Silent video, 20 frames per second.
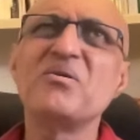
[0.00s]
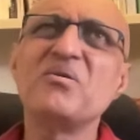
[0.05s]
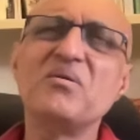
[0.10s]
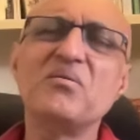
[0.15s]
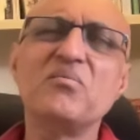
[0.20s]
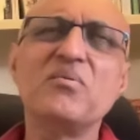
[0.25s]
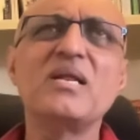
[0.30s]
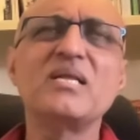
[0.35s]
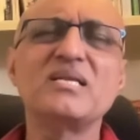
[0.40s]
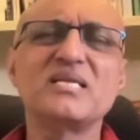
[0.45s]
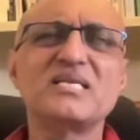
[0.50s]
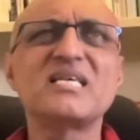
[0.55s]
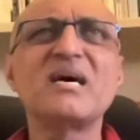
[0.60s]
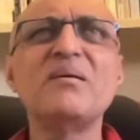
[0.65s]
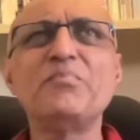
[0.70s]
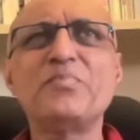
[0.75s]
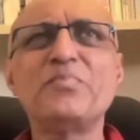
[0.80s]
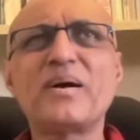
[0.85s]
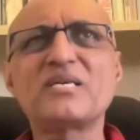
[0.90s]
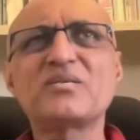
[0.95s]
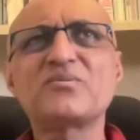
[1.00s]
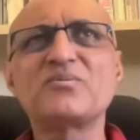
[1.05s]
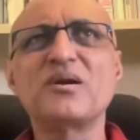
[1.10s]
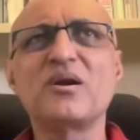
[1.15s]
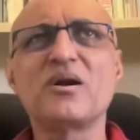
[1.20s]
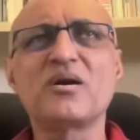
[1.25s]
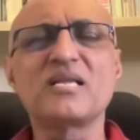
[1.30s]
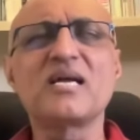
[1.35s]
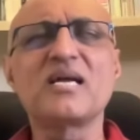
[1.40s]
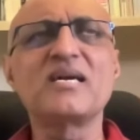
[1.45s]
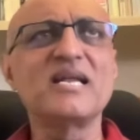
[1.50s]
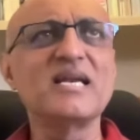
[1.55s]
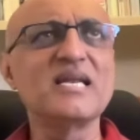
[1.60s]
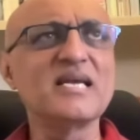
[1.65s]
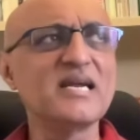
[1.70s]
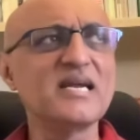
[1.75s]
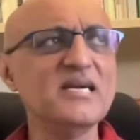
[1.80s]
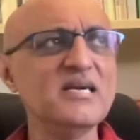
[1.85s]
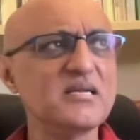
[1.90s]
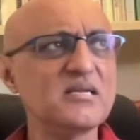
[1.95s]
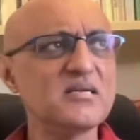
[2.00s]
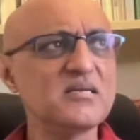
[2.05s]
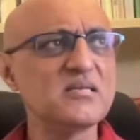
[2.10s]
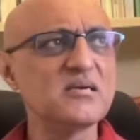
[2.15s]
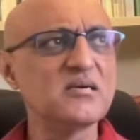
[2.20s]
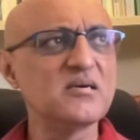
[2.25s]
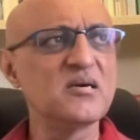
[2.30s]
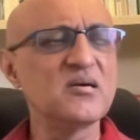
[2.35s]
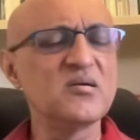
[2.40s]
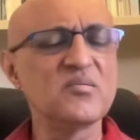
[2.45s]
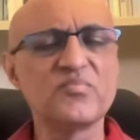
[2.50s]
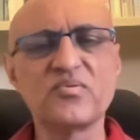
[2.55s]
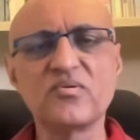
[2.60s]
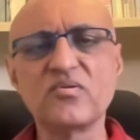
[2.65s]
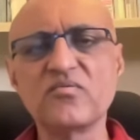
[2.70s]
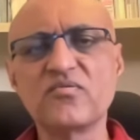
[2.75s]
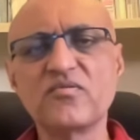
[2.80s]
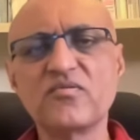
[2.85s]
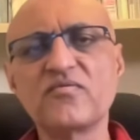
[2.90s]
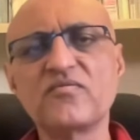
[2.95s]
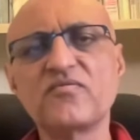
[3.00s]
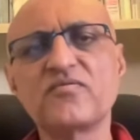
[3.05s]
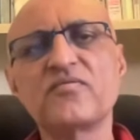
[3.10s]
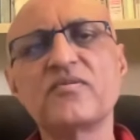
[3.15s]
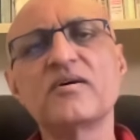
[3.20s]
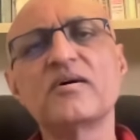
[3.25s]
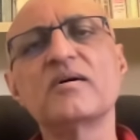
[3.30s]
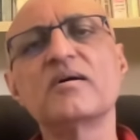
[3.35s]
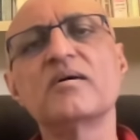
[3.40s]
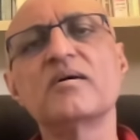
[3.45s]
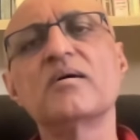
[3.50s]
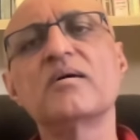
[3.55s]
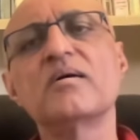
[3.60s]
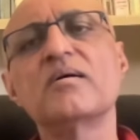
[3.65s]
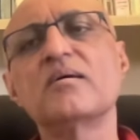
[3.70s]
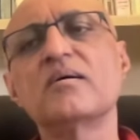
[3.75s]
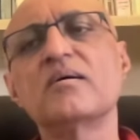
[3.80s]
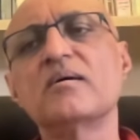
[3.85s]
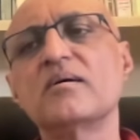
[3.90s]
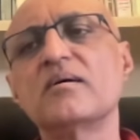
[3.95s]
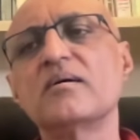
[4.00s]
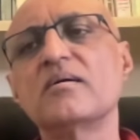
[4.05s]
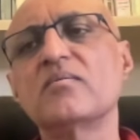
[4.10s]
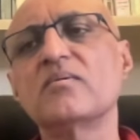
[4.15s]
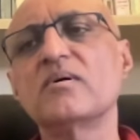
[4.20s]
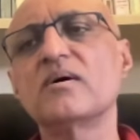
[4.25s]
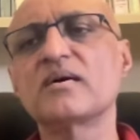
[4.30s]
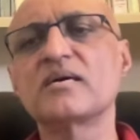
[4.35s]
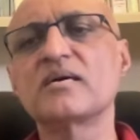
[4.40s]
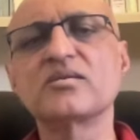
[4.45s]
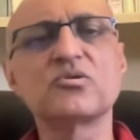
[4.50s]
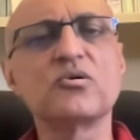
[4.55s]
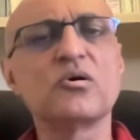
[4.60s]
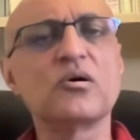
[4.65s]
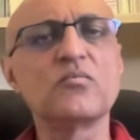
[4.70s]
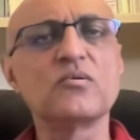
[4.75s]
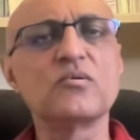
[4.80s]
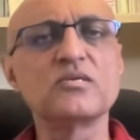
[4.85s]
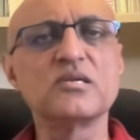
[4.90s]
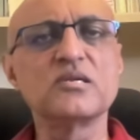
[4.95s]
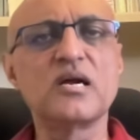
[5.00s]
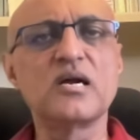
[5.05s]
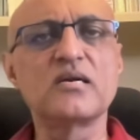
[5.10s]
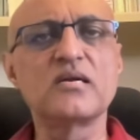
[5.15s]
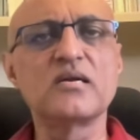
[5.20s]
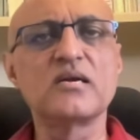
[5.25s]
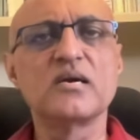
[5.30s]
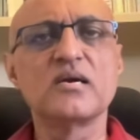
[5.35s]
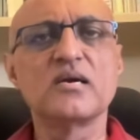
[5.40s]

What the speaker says: Well, some parts were not that elegant. The proof of work and so on was not